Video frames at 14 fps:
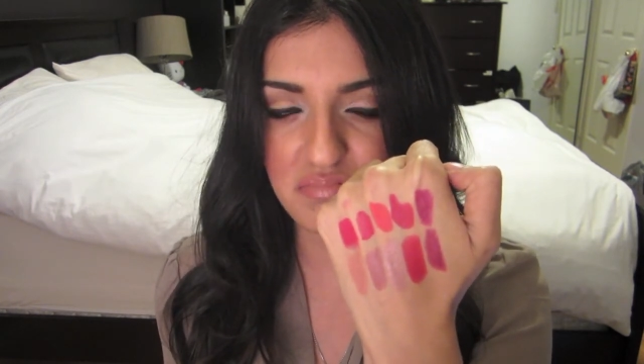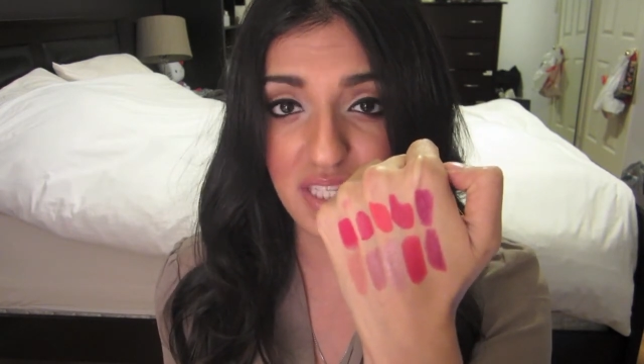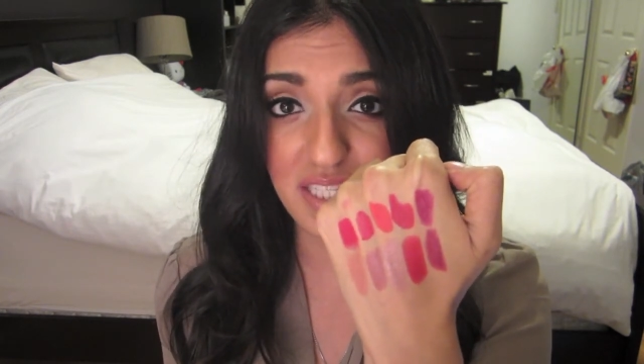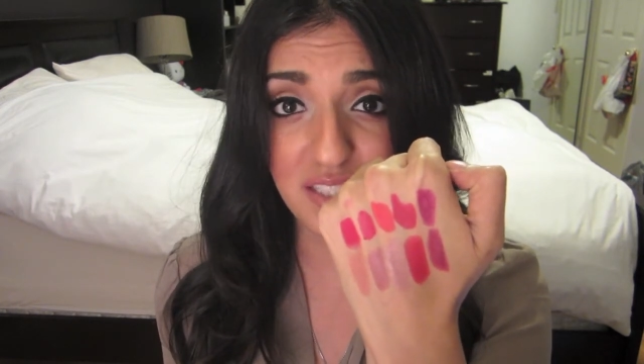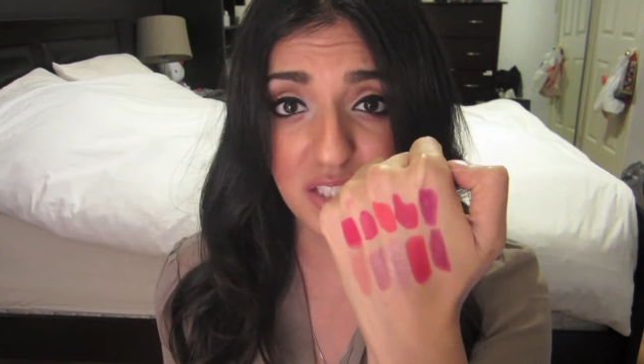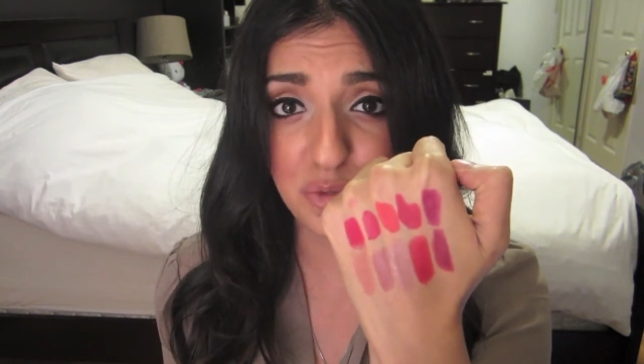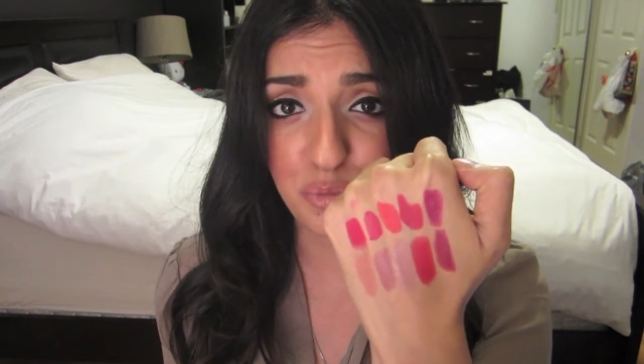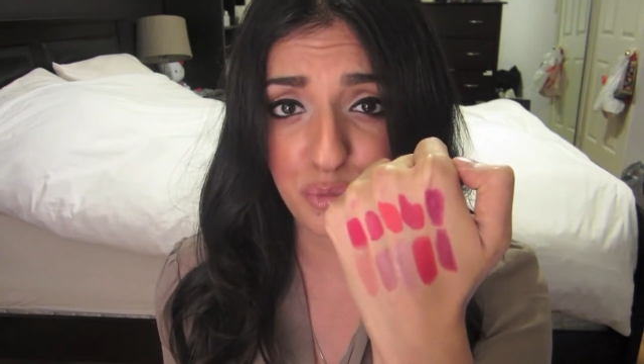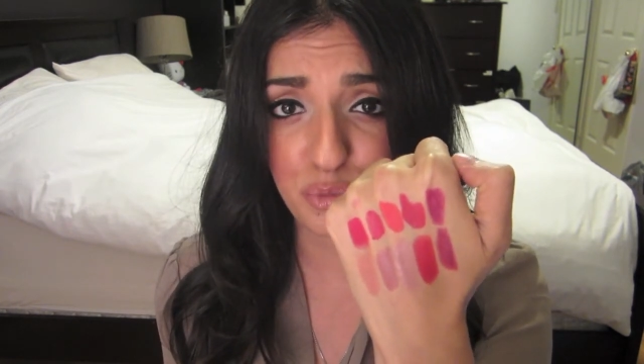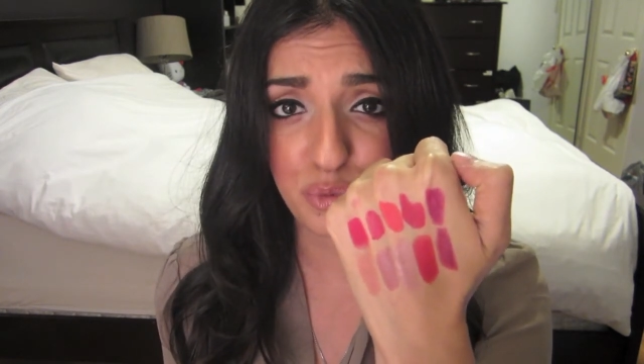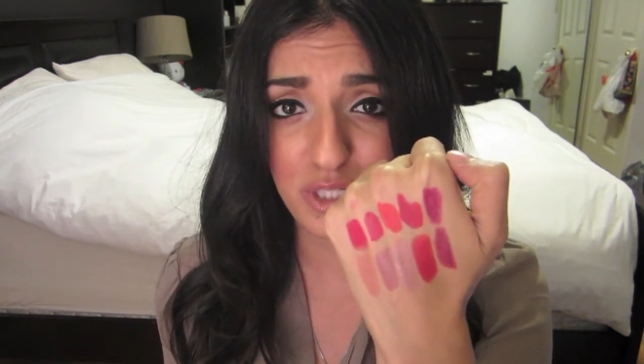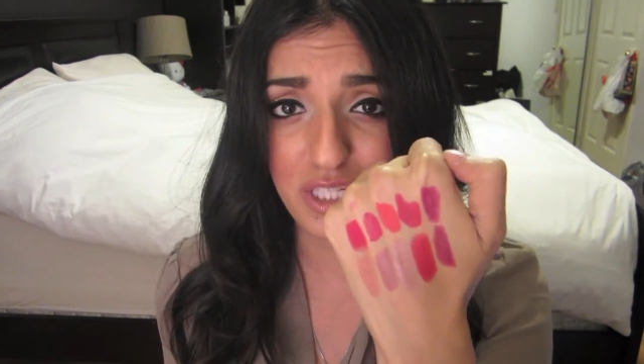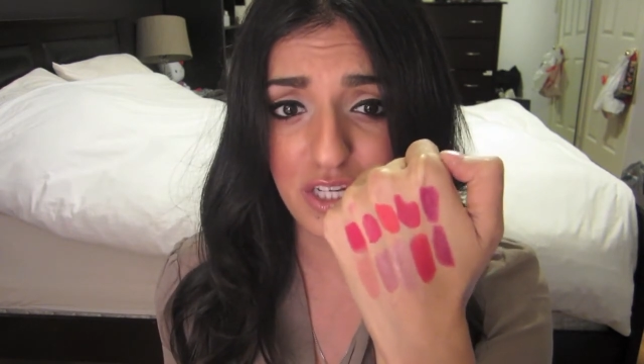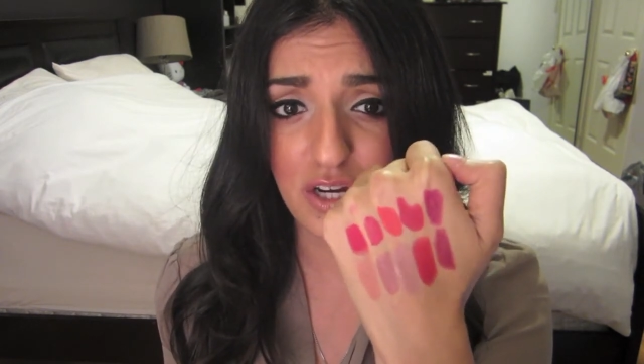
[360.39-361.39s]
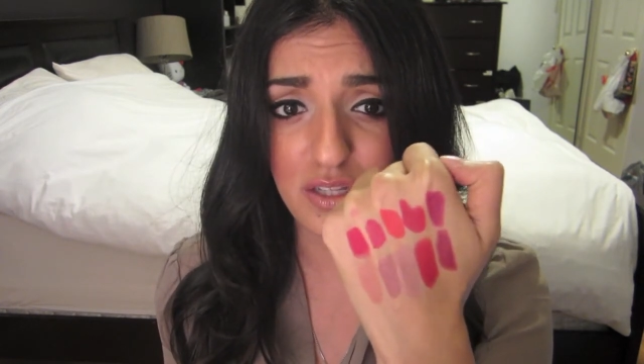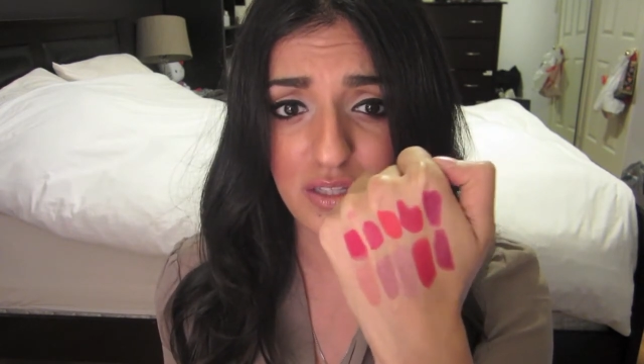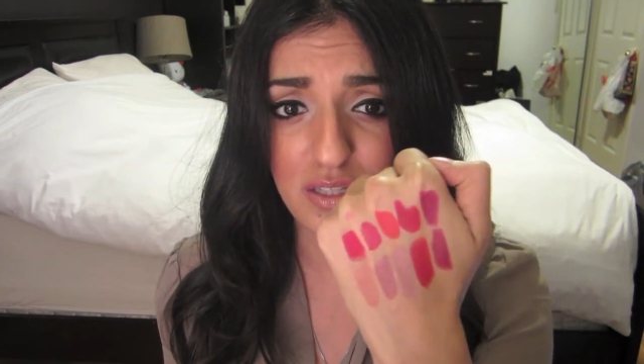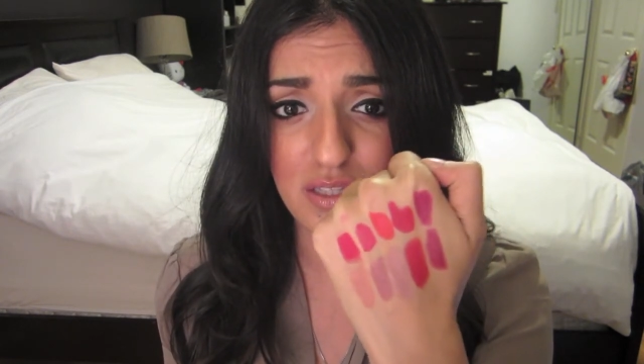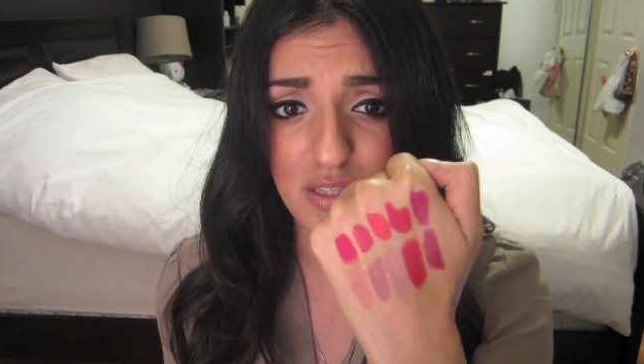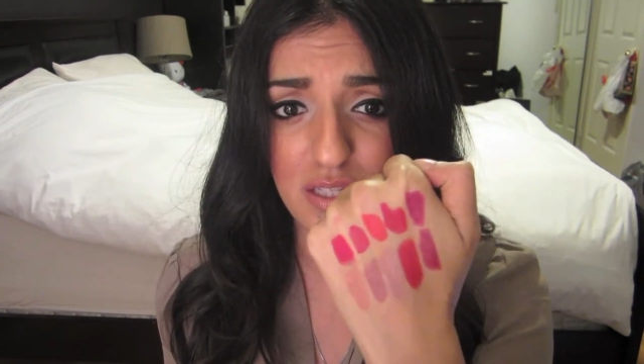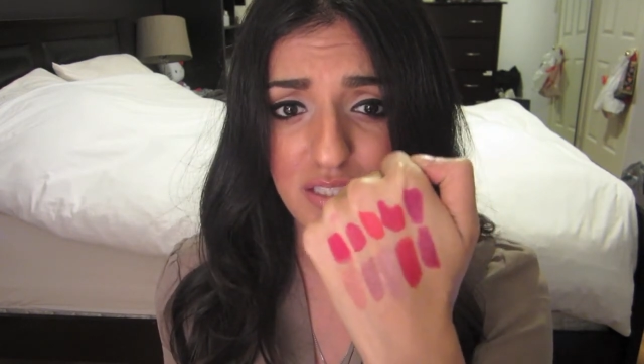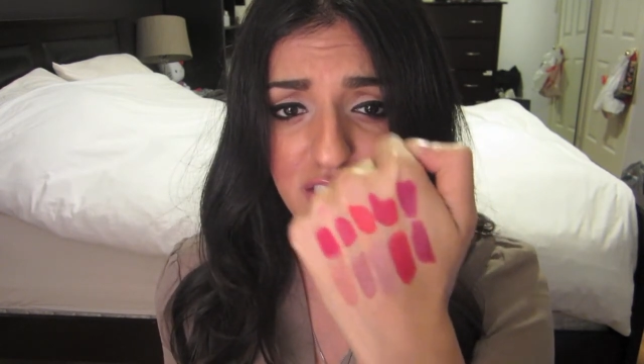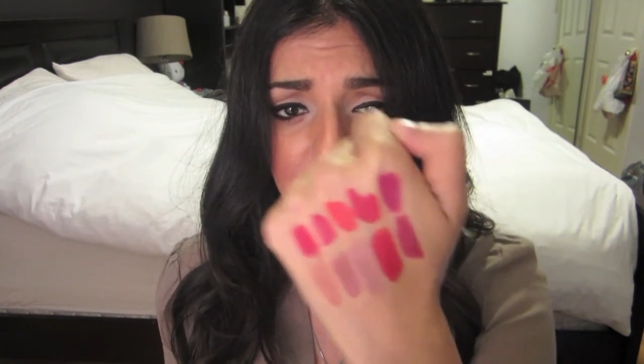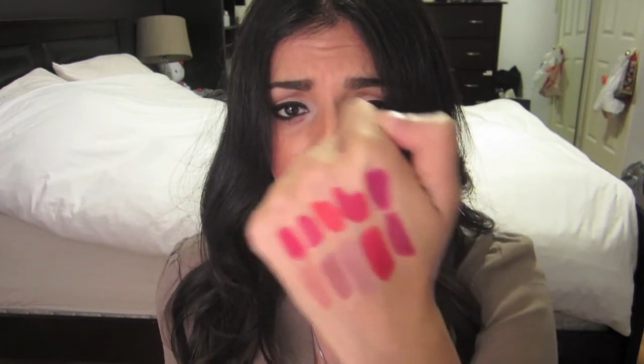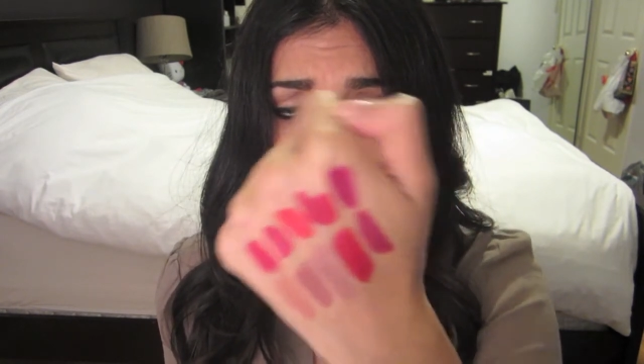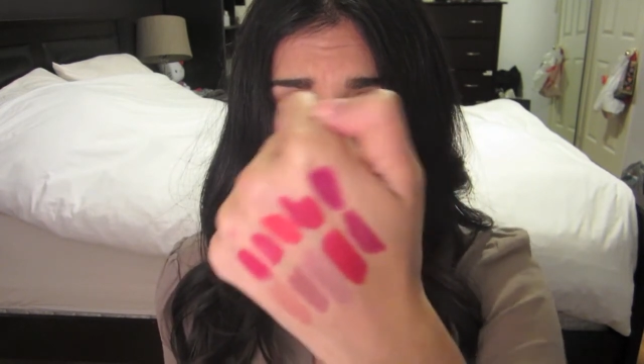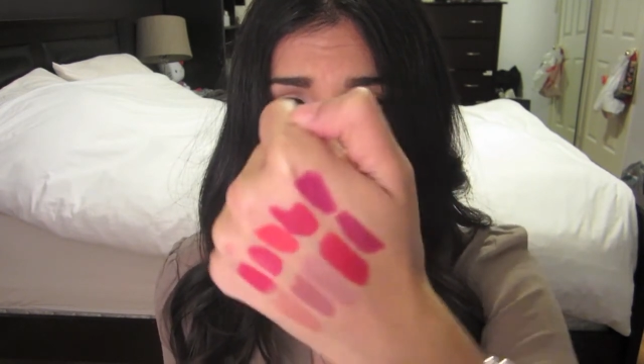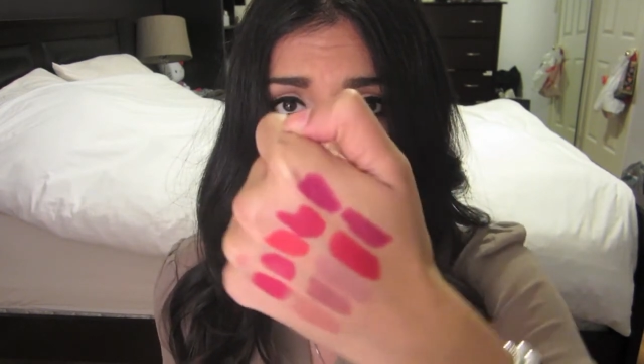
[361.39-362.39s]
that's really all the
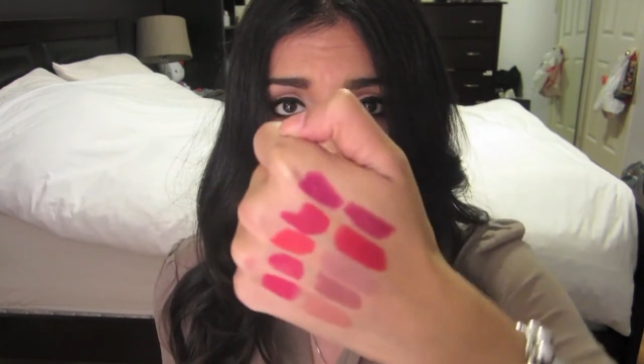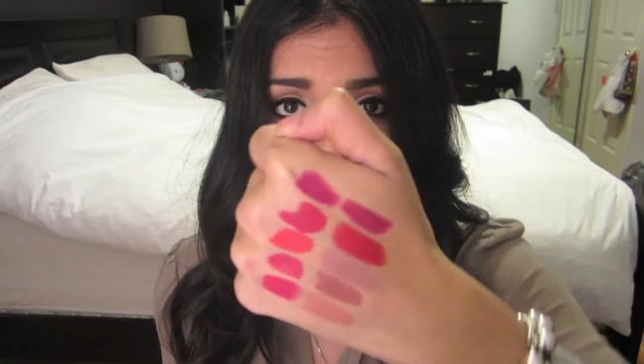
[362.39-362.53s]
entire difference.